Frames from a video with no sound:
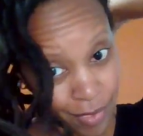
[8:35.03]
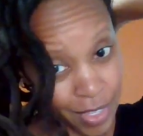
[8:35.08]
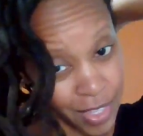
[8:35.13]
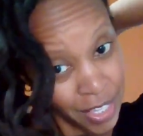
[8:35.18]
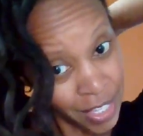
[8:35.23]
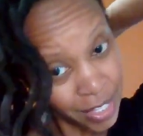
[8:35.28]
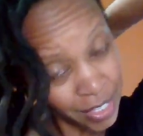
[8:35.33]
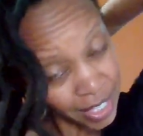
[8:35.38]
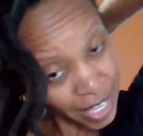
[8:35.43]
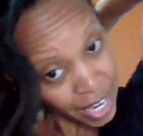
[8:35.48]

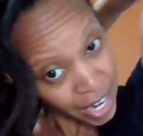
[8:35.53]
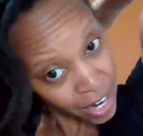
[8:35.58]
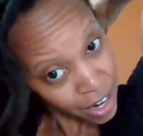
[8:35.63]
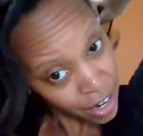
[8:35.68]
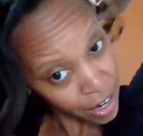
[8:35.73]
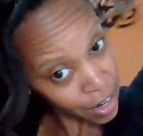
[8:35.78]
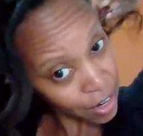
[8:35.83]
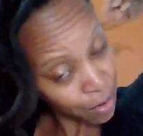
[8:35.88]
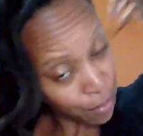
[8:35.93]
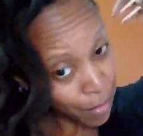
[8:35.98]
This
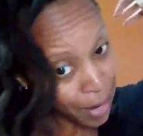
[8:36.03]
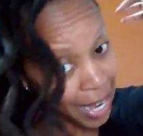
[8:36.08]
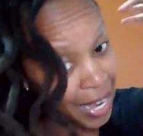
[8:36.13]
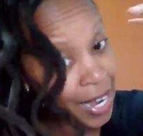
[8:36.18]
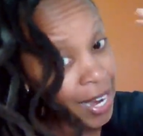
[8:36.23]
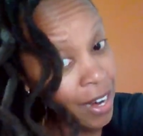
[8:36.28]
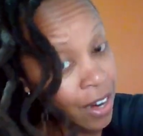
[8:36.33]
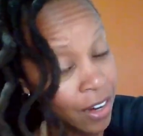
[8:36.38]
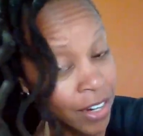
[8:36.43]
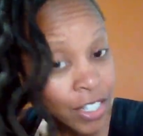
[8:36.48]
hair, my
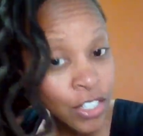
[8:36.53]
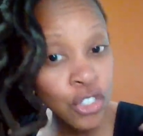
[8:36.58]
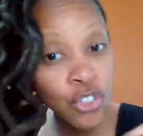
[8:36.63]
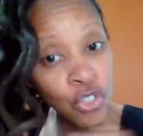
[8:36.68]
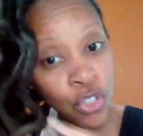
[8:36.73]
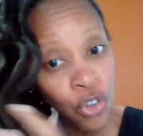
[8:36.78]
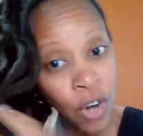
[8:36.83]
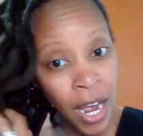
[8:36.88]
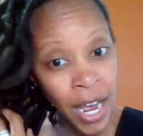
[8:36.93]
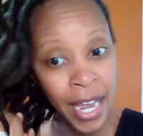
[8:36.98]
hair is
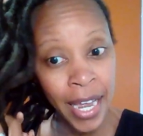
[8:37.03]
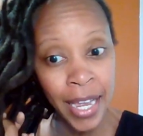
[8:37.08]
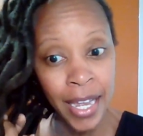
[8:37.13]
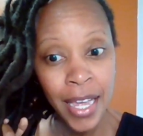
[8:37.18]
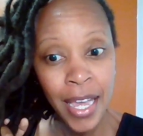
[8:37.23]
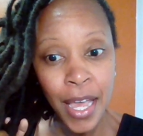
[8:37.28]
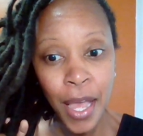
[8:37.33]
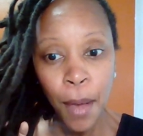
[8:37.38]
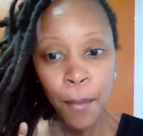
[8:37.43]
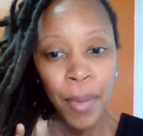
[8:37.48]
dry,
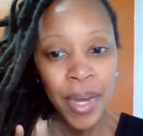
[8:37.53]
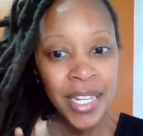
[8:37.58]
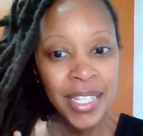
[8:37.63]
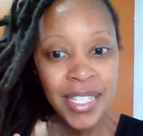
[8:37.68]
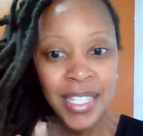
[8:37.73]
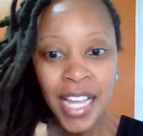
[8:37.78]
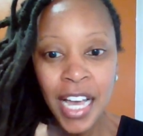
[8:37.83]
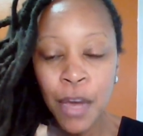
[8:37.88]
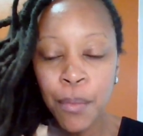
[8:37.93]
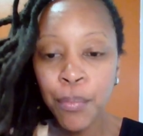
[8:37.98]
but
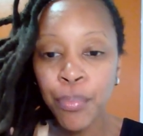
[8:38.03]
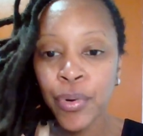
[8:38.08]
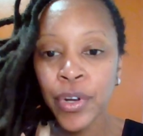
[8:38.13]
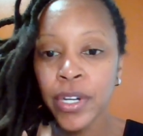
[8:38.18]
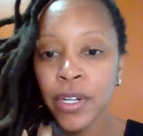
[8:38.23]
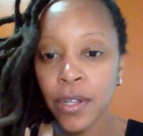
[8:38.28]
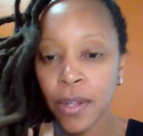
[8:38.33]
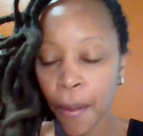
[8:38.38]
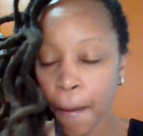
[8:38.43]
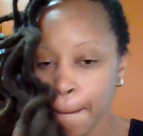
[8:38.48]
it's not
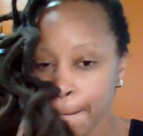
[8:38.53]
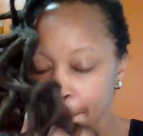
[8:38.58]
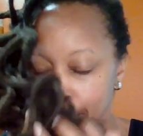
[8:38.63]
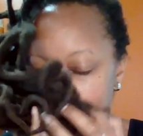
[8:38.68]
brittle.